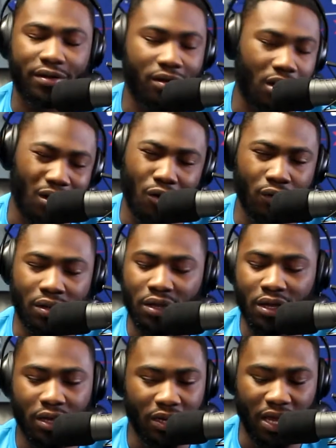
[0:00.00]
No,
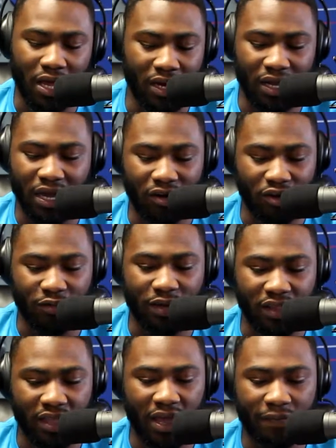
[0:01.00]
I don't know
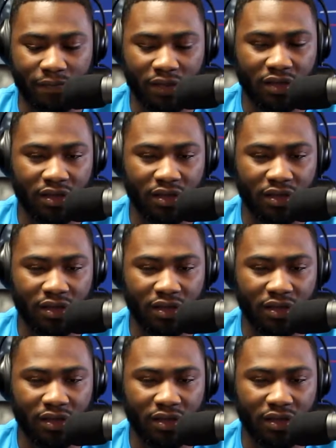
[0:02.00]
about that.